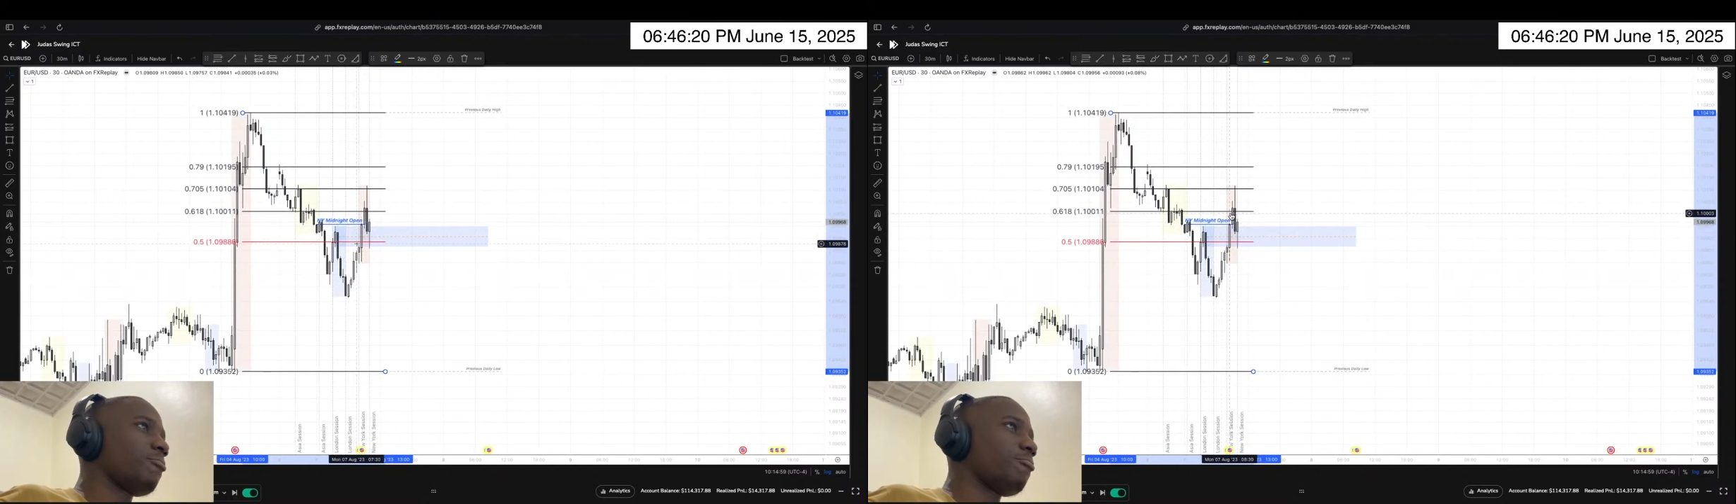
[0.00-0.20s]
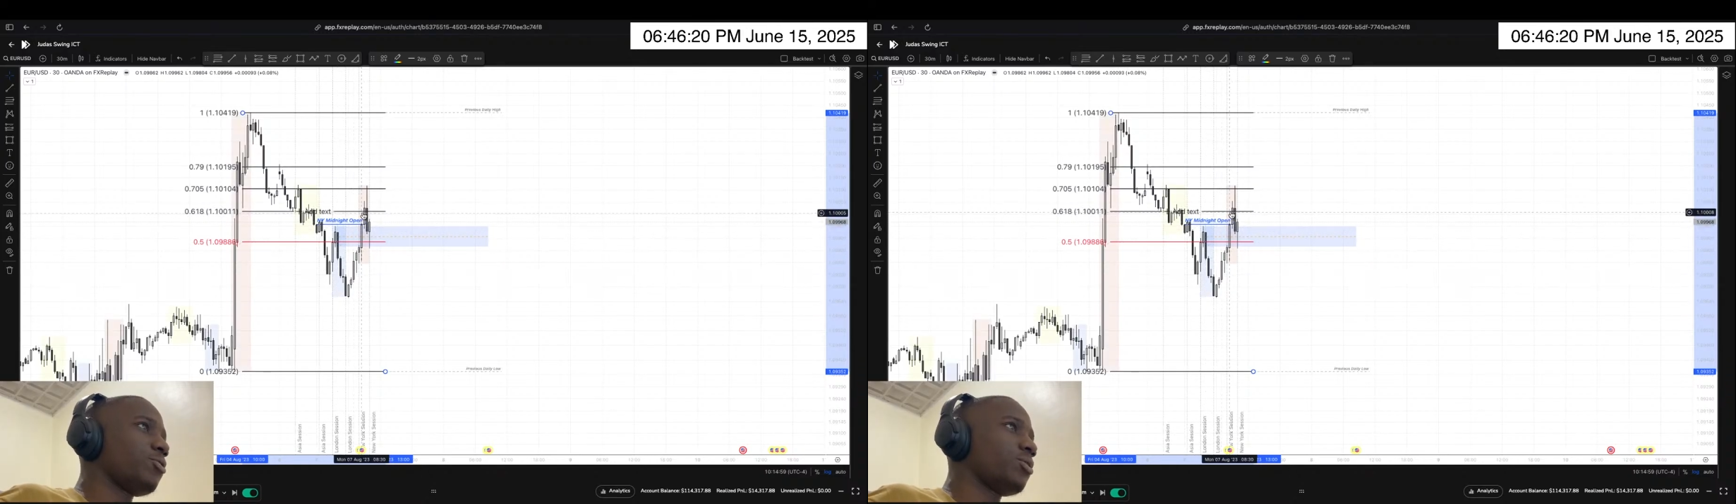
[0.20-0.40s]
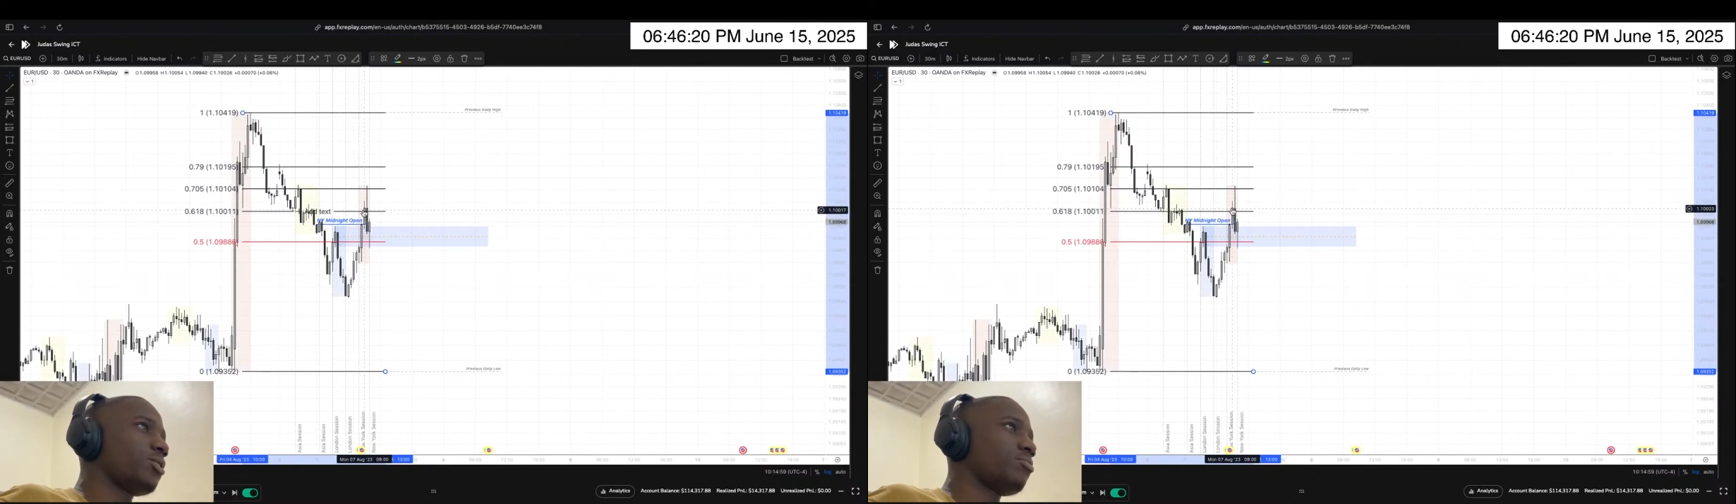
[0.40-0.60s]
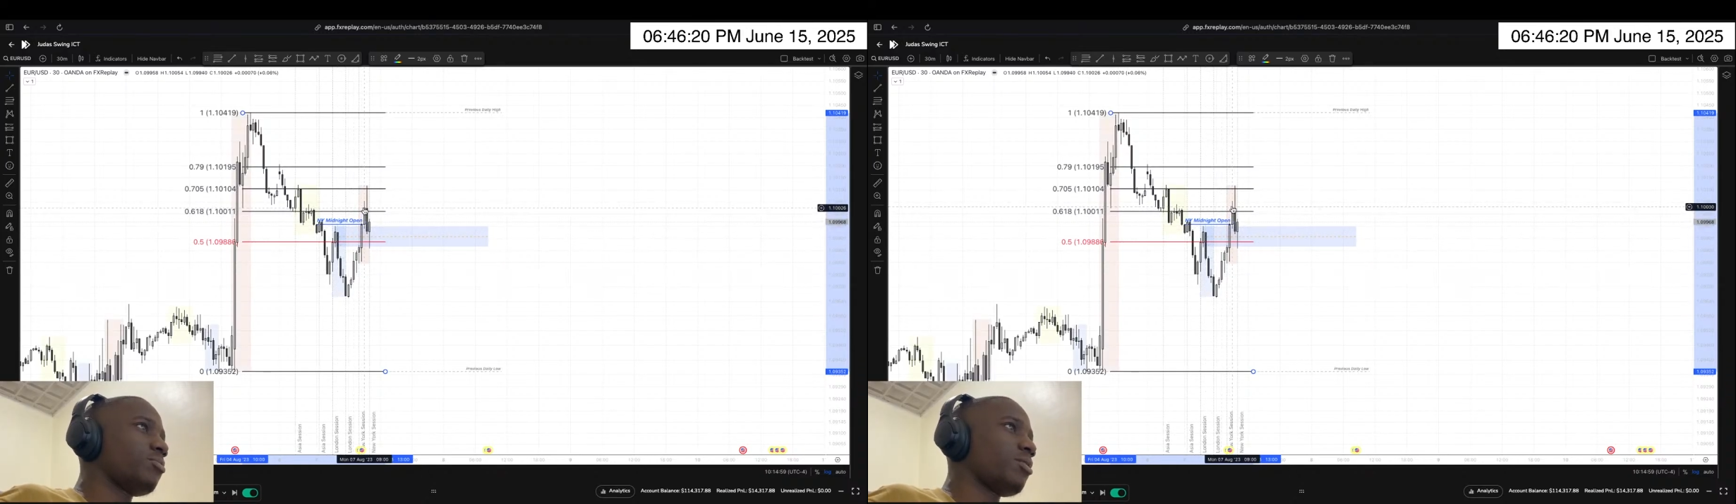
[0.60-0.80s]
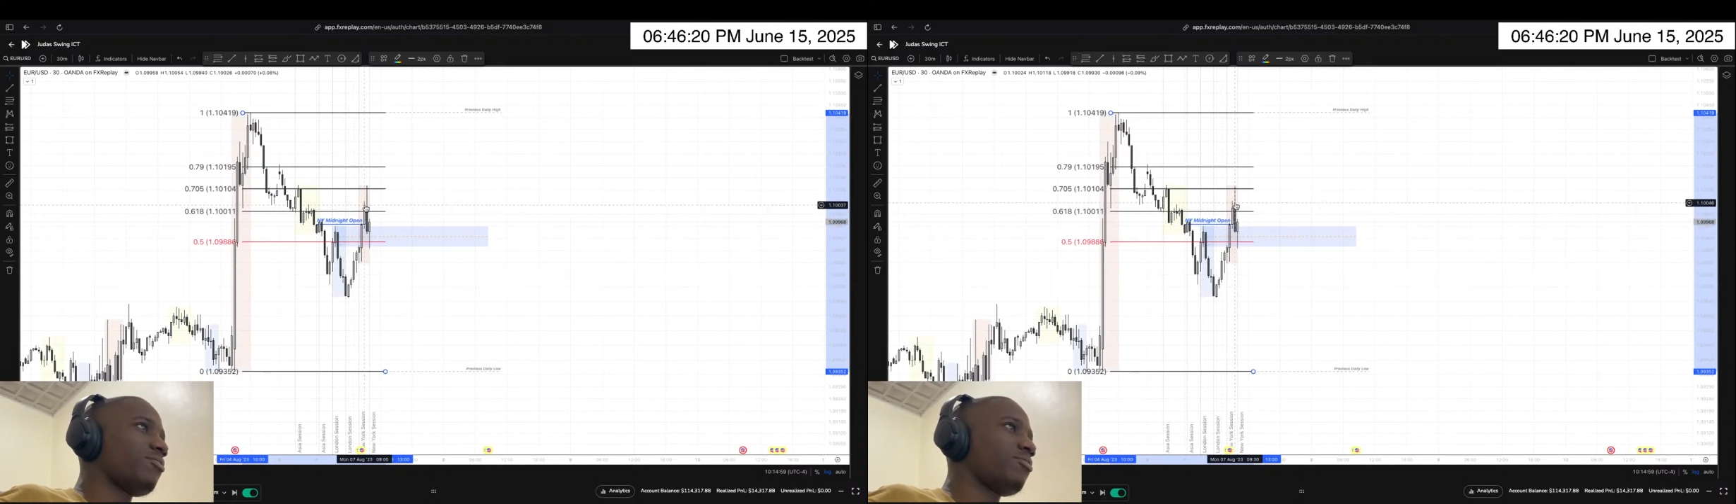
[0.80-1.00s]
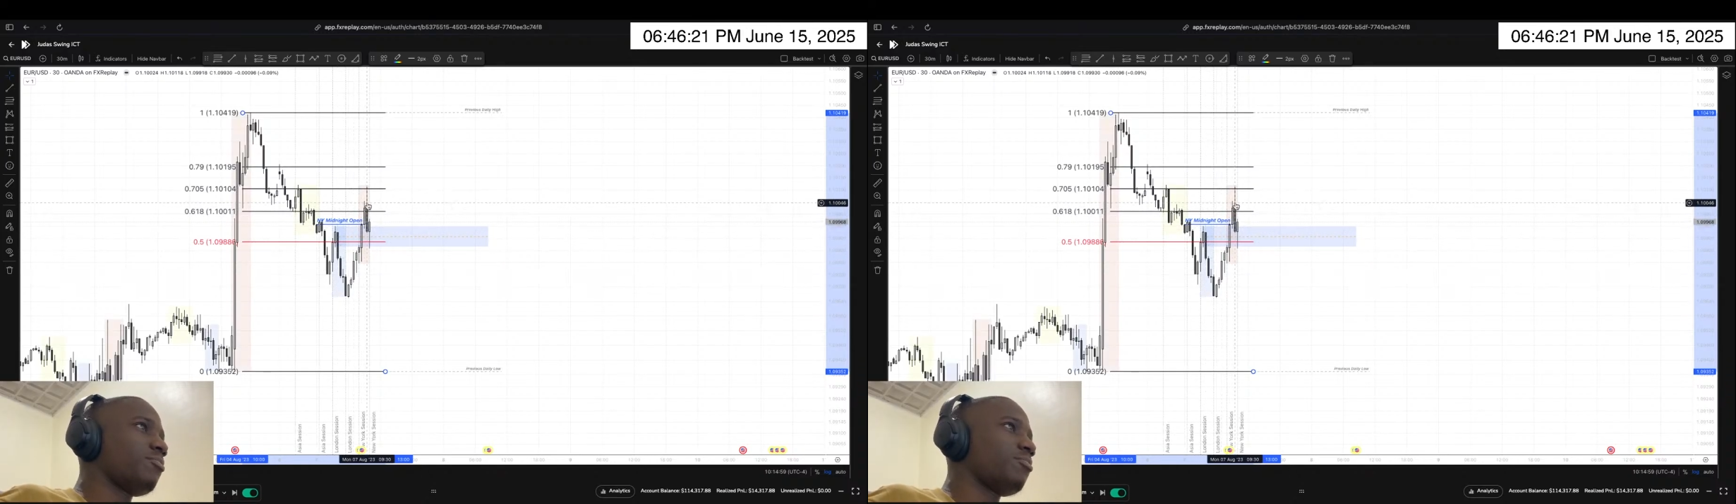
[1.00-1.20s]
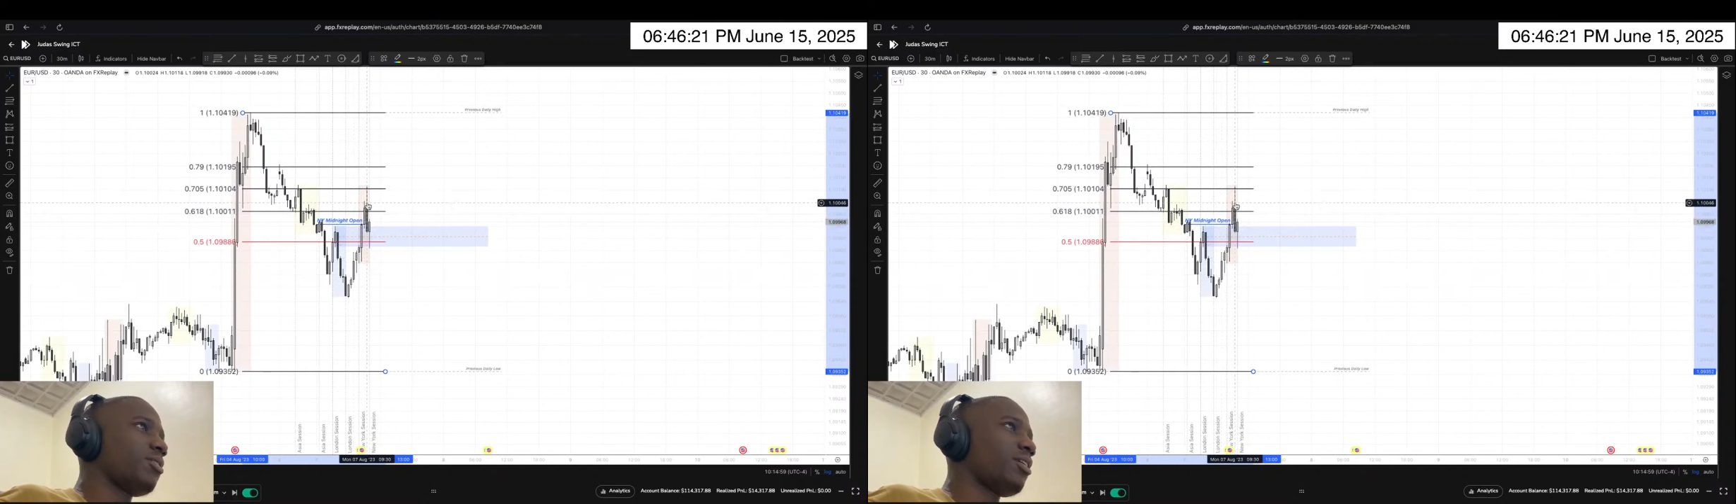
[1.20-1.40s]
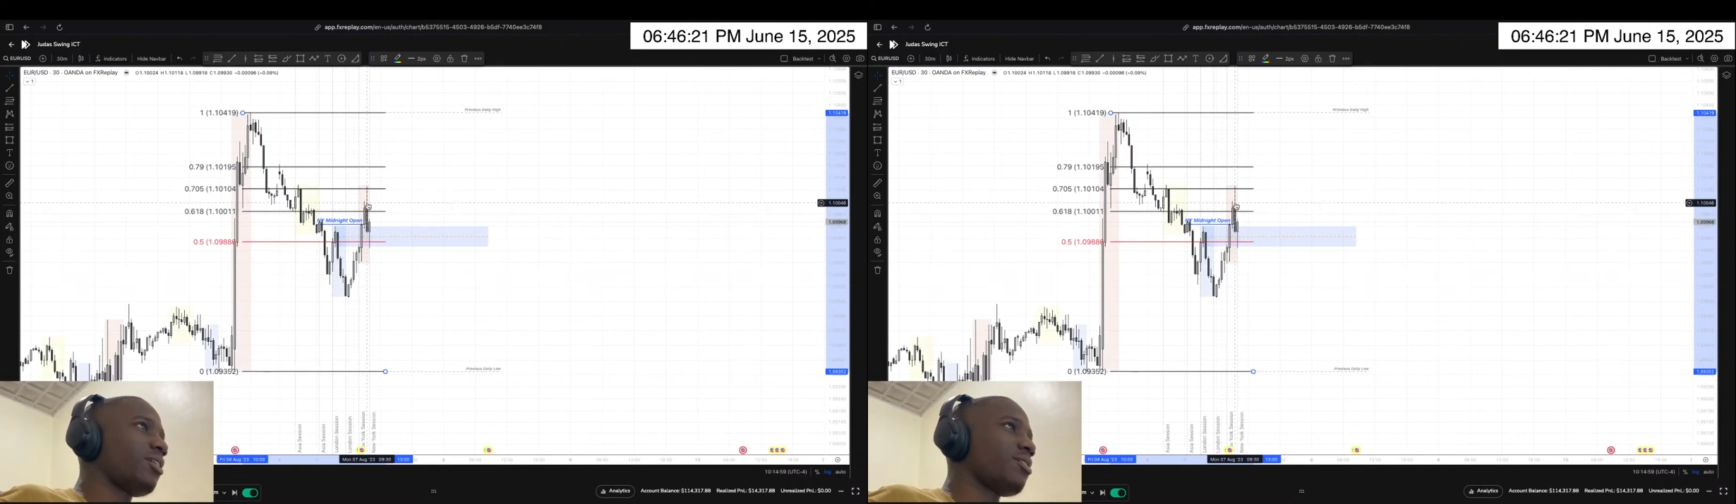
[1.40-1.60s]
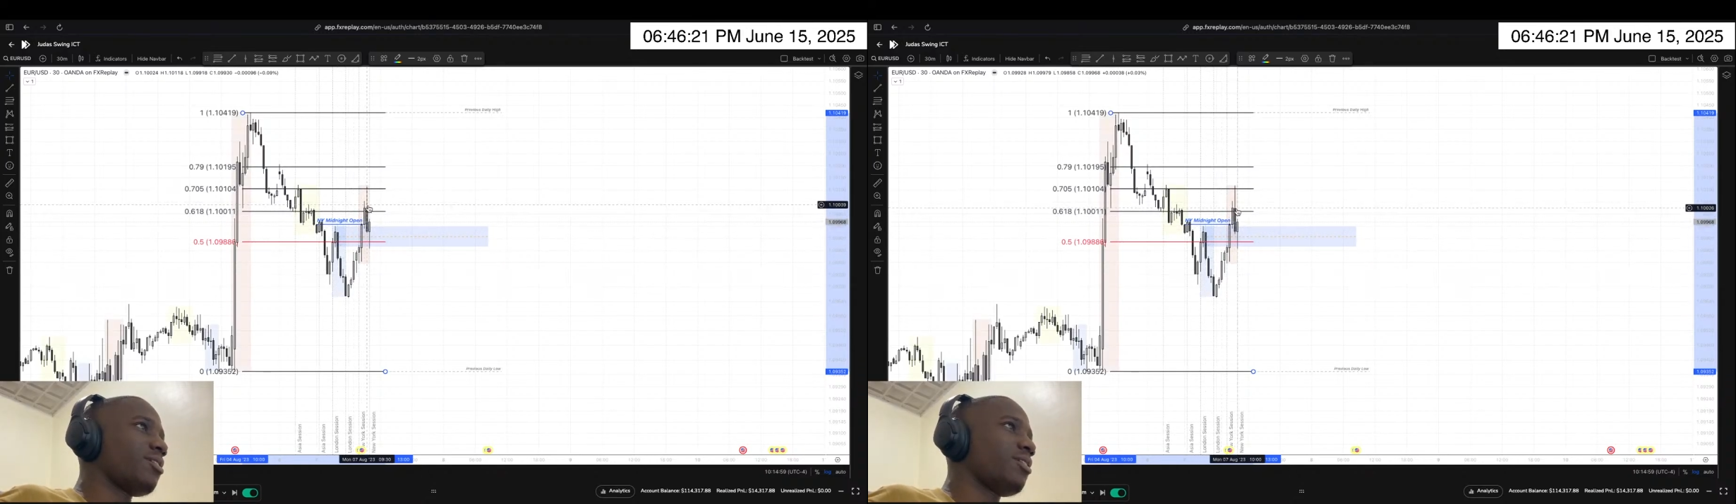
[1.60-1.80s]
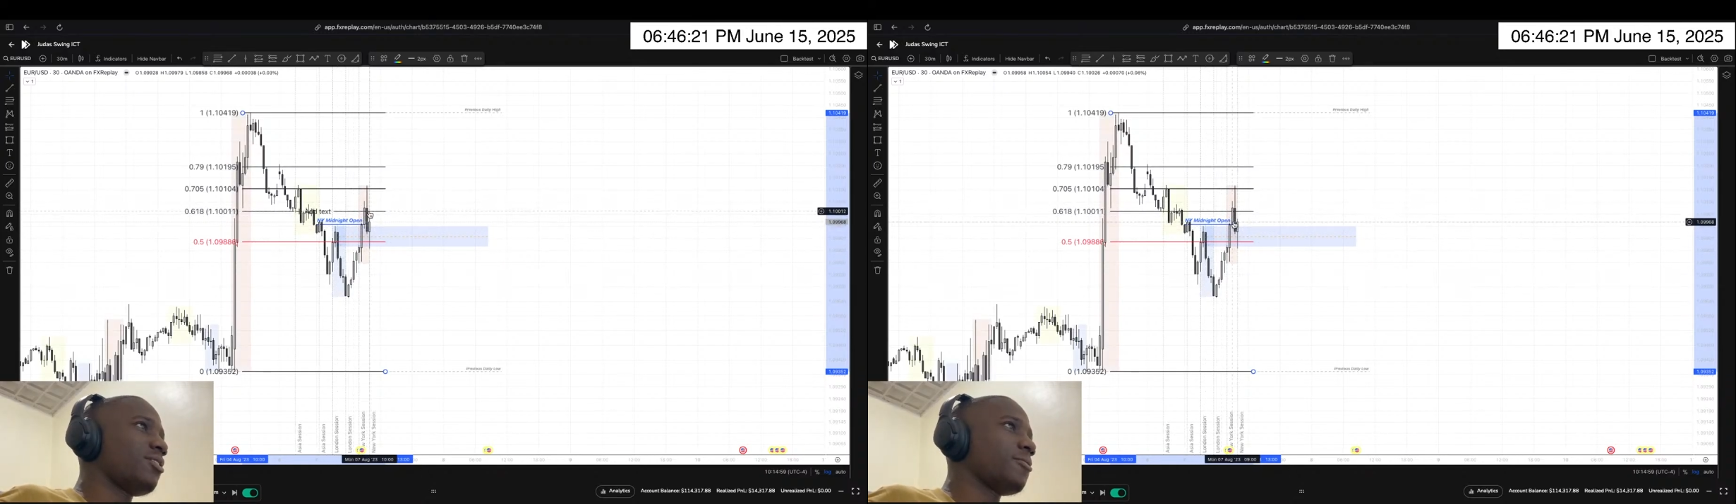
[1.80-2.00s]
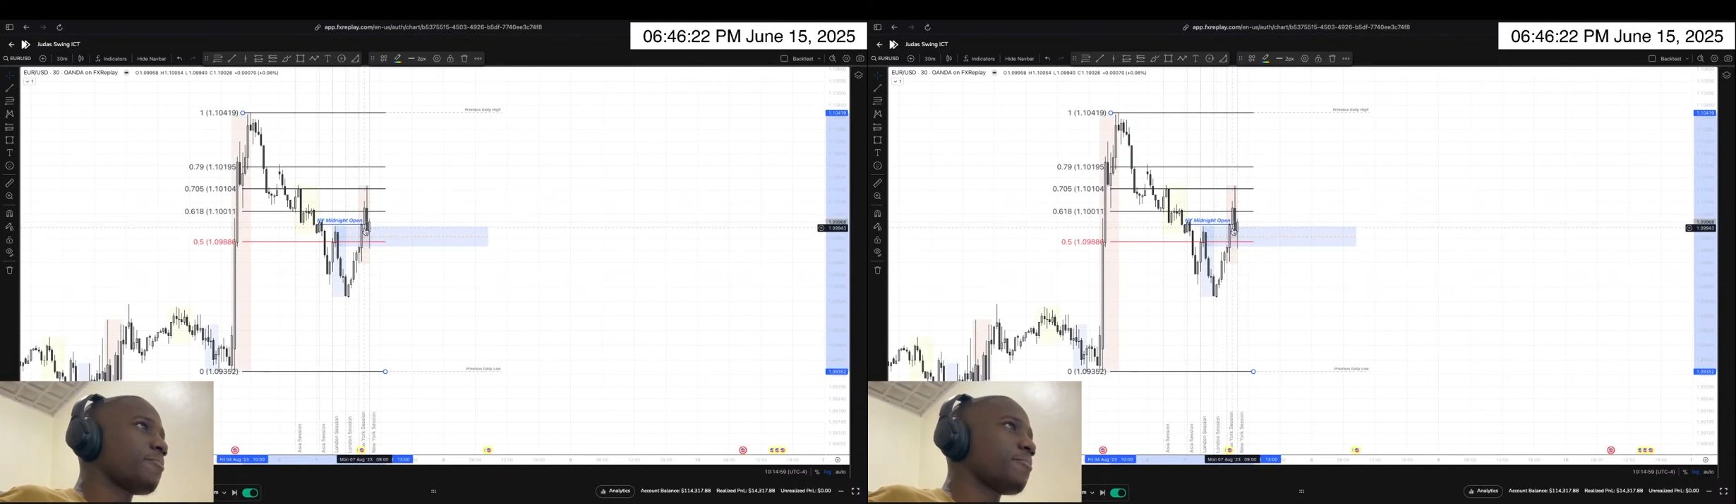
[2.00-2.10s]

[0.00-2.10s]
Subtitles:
pushed up higher than it